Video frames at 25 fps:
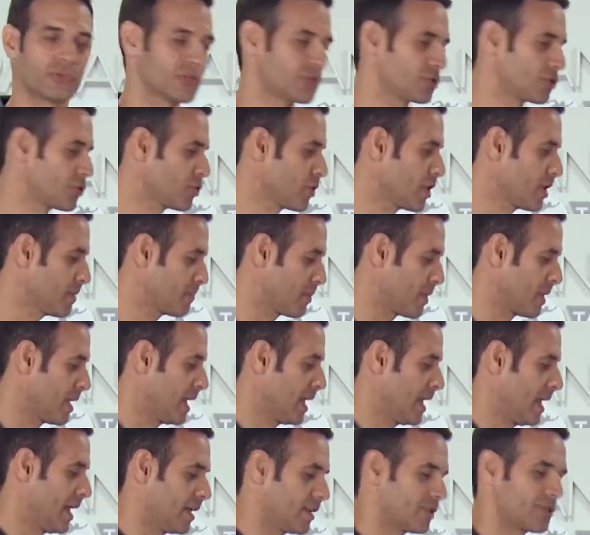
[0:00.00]
strip
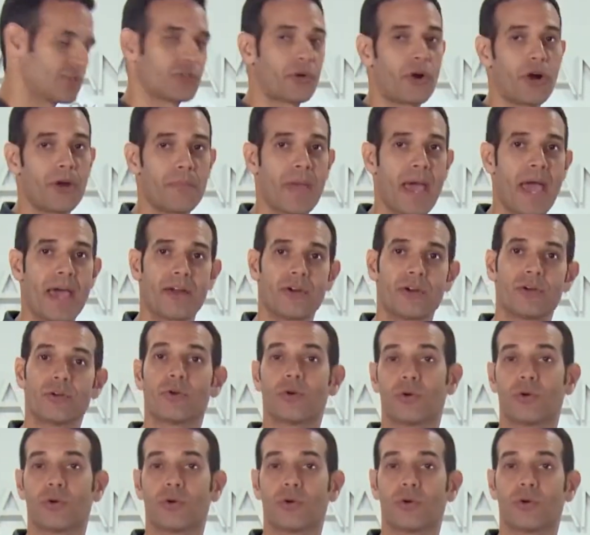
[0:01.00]
in a star pattern,